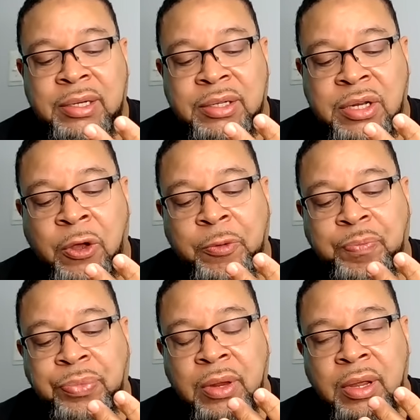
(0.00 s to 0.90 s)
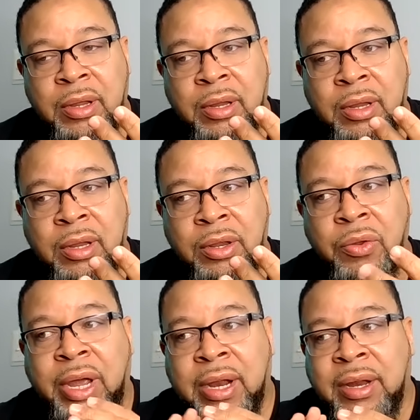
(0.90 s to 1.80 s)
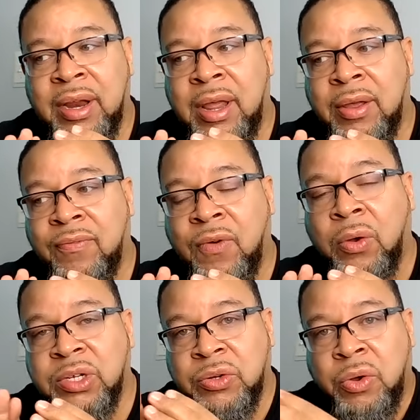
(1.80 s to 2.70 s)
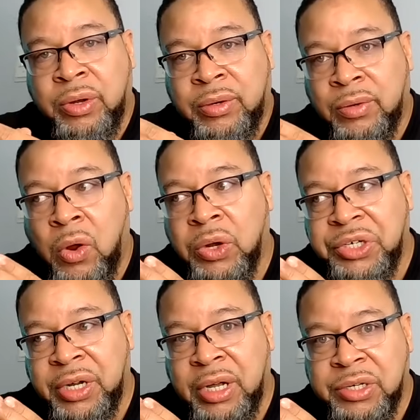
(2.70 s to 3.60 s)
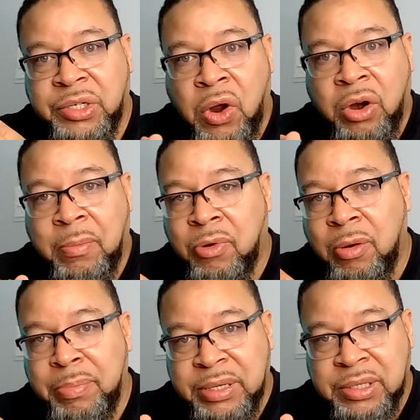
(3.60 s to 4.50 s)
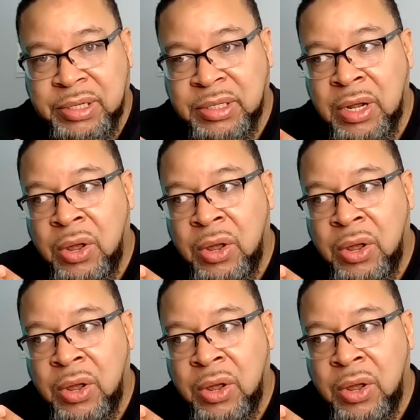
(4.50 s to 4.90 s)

So you can focus on launching a startup or a business